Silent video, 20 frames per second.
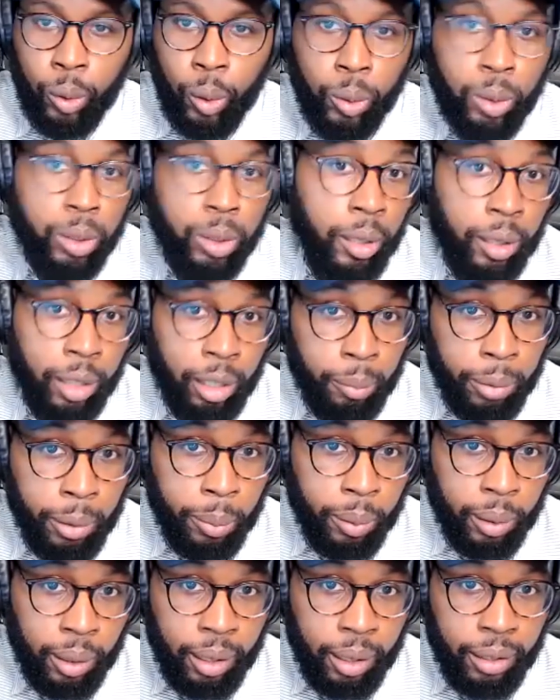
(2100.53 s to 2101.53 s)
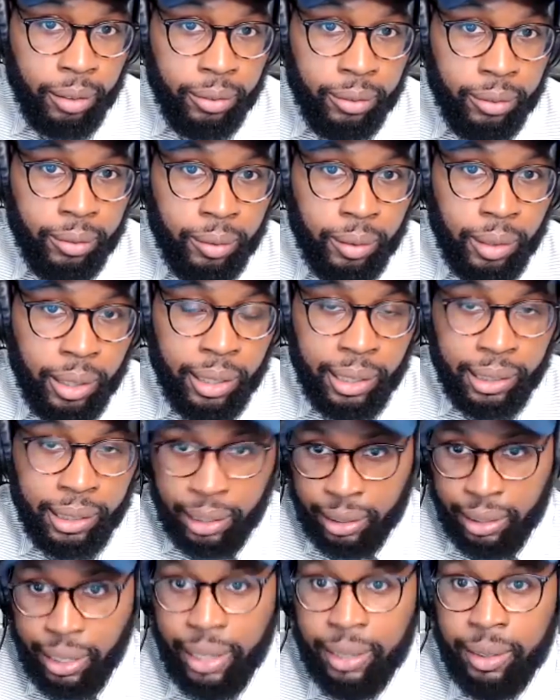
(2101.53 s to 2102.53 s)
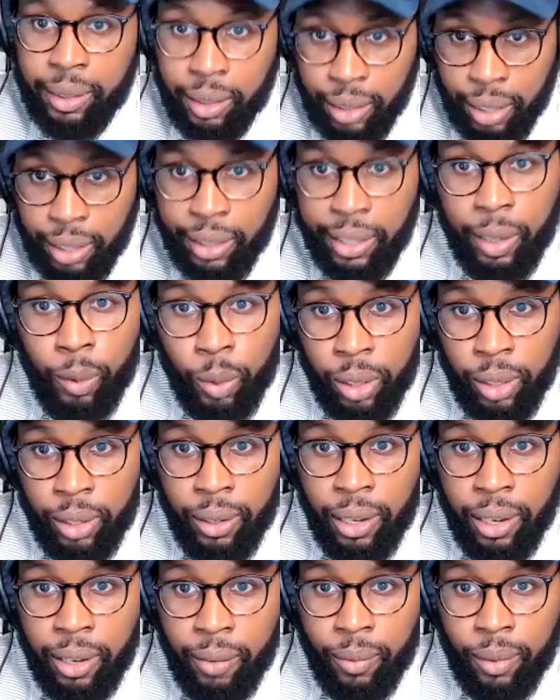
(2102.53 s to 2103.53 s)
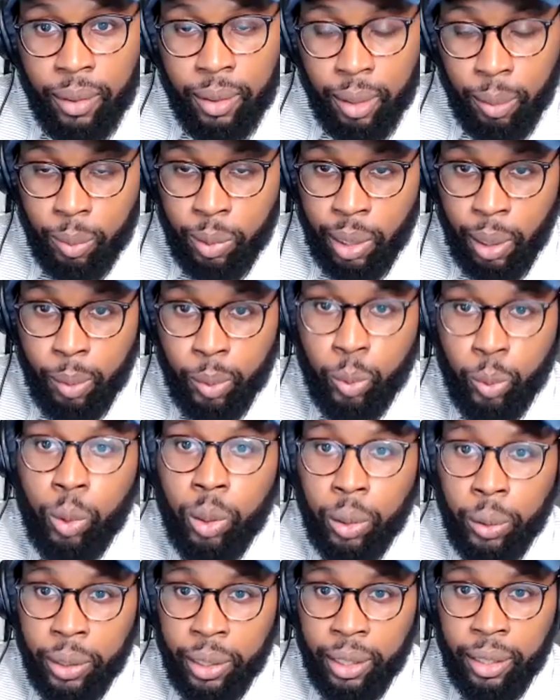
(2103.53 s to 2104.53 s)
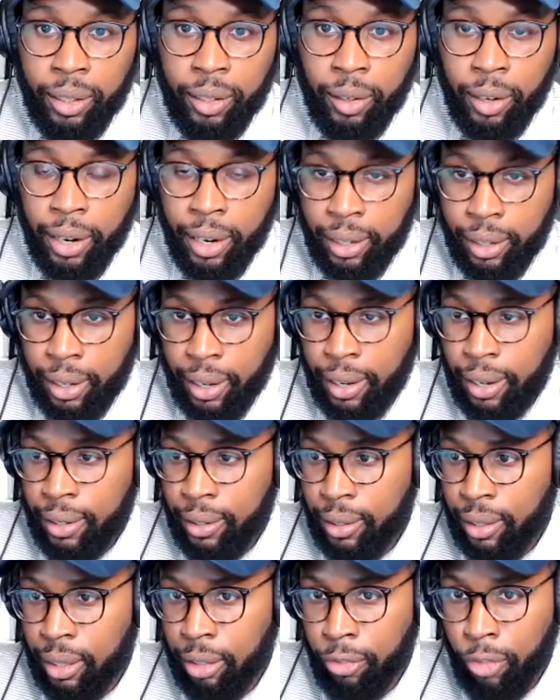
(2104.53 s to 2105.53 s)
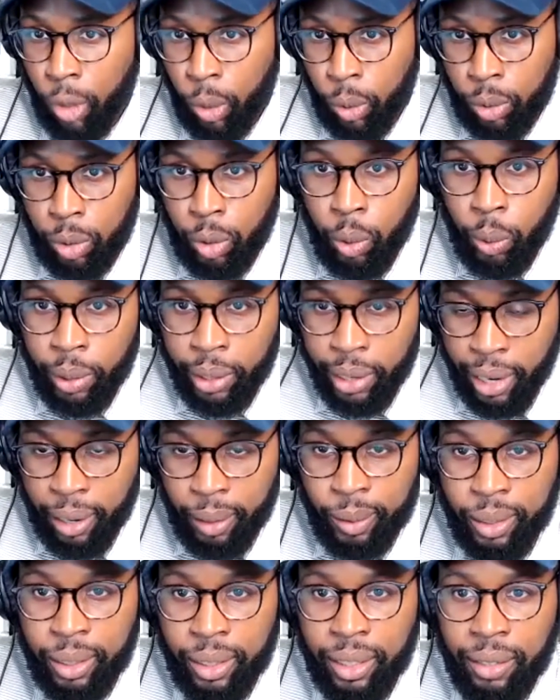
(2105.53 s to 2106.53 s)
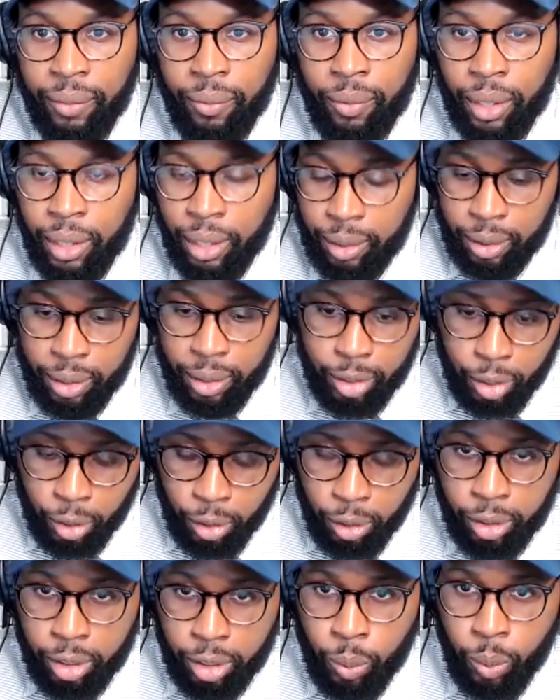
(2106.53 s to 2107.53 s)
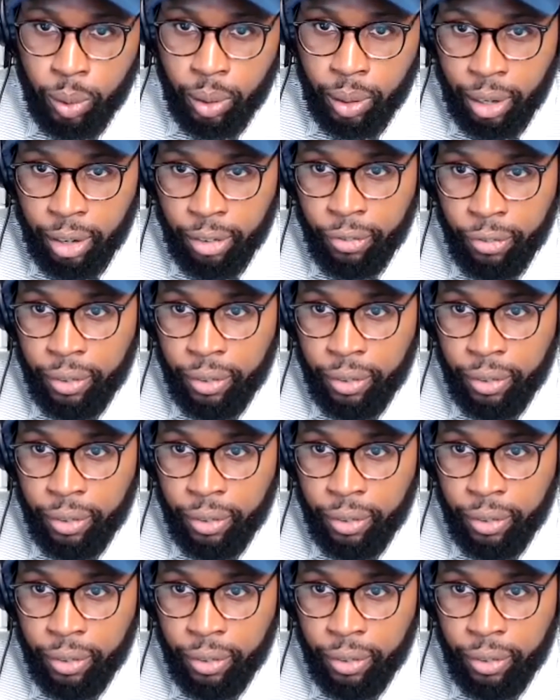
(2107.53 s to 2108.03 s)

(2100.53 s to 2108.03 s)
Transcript: quote unquote turning people off, right? I think that's the thing that we sometimes worry, right? As folks going out is turning someone